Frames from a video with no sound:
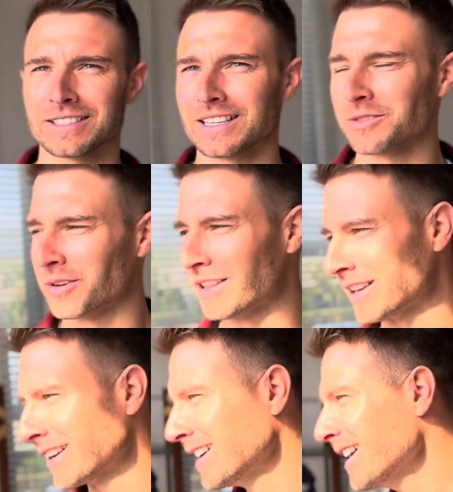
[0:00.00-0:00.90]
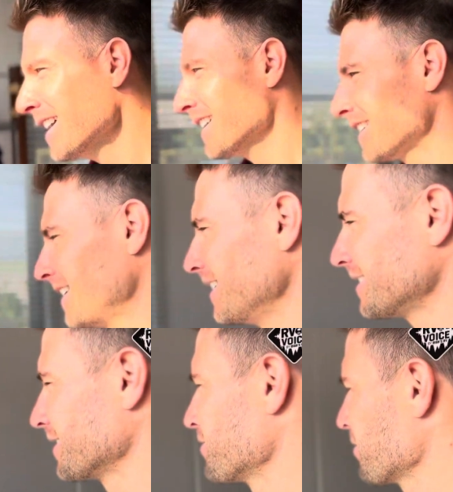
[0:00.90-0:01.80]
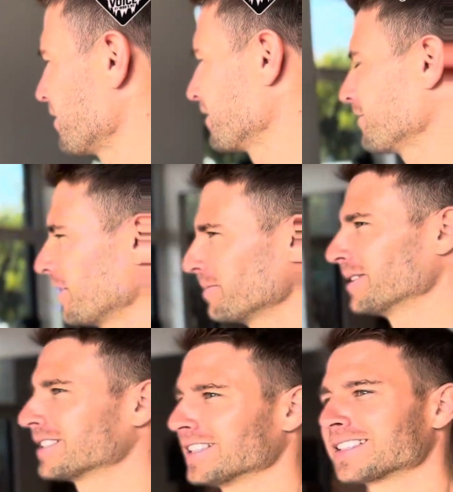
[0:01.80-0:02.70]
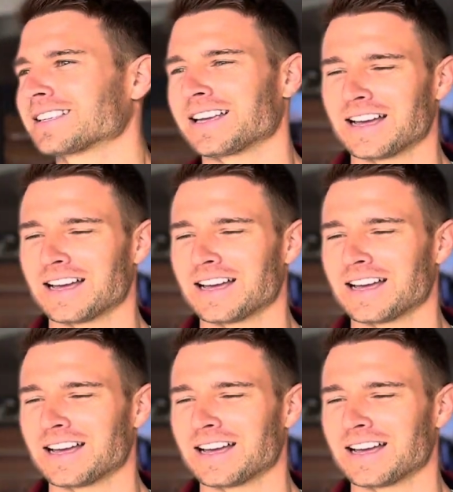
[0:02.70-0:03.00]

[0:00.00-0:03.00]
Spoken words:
That's one of the keys to growing a fun business.